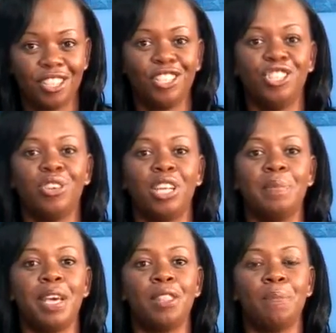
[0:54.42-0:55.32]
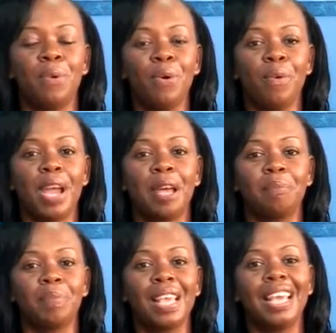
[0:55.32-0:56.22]
Joining me on the program
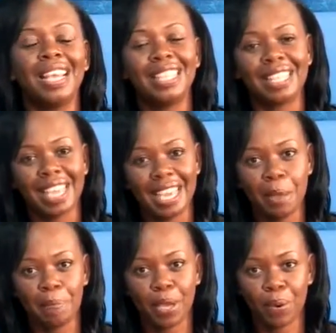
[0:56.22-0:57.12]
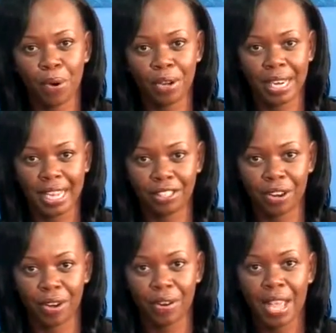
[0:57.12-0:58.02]
is EAP
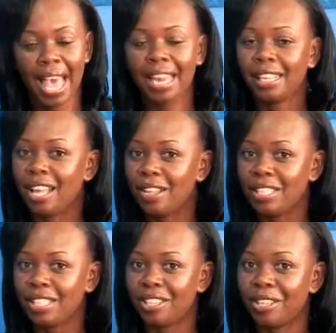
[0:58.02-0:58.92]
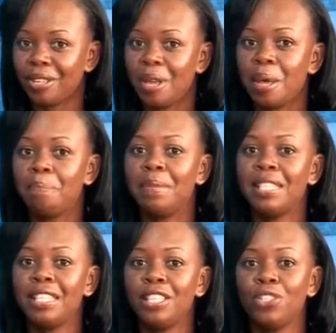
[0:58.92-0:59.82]
Coordinator and Counselor,
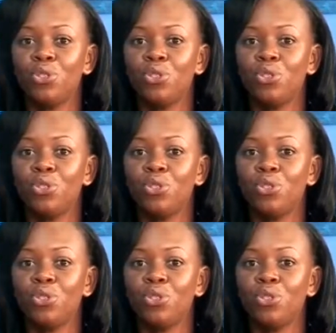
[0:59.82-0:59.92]
Mrs.